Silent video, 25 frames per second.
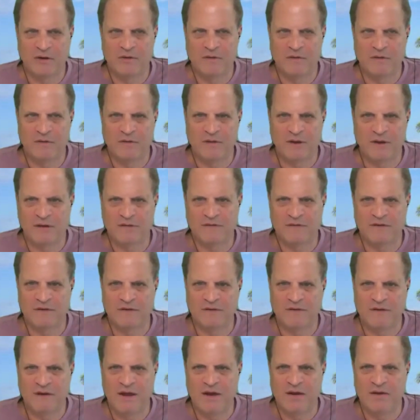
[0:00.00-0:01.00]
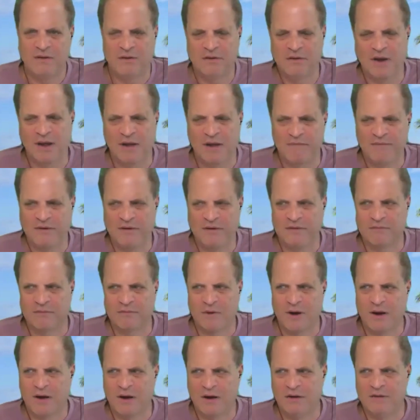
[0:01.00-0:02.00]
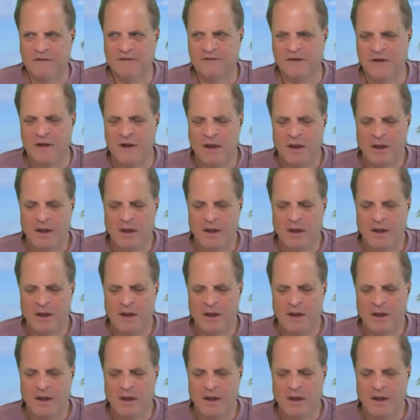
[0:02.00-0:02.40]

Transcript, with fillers: in two thousand ten. You'd have these raids.